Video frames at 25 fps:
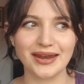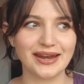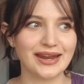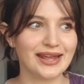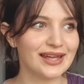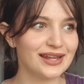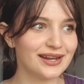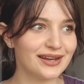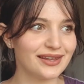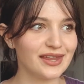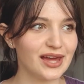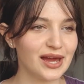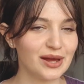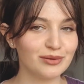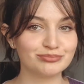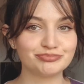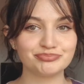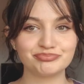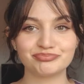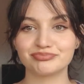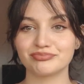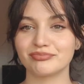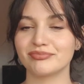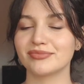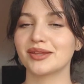hid
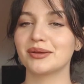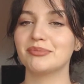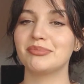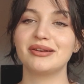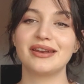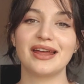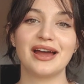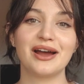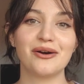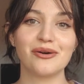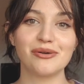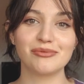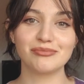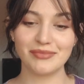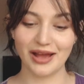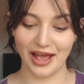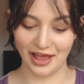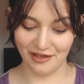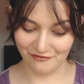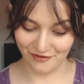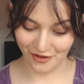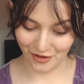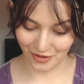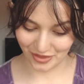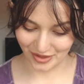them, but now I
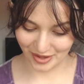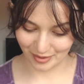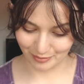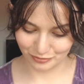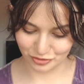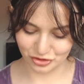found them.